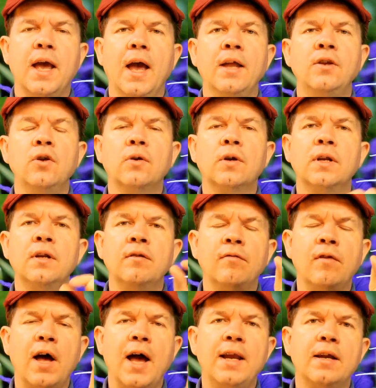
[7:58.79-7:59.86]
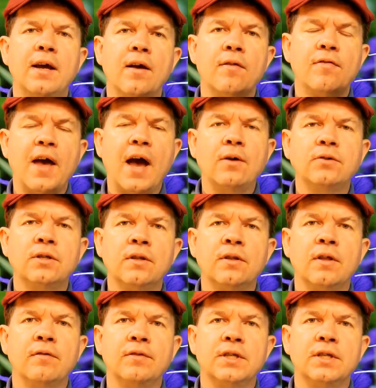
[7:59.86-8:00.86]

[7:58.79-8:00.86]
and you can divide 1,000th of a